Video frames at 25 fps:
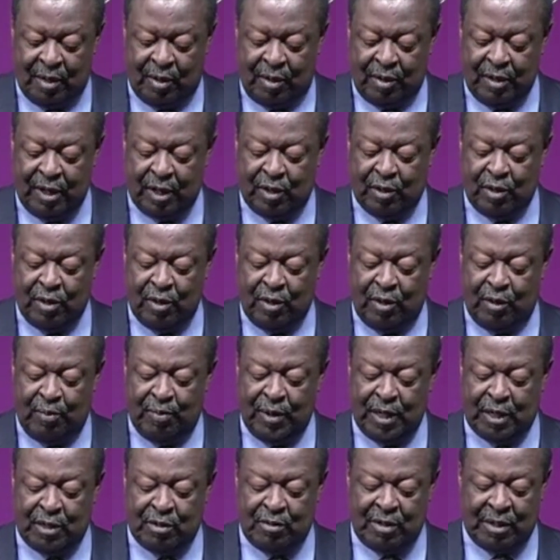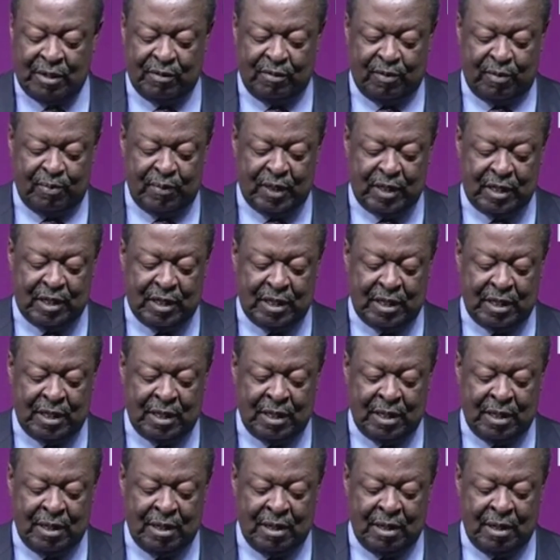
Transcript: on economic transformation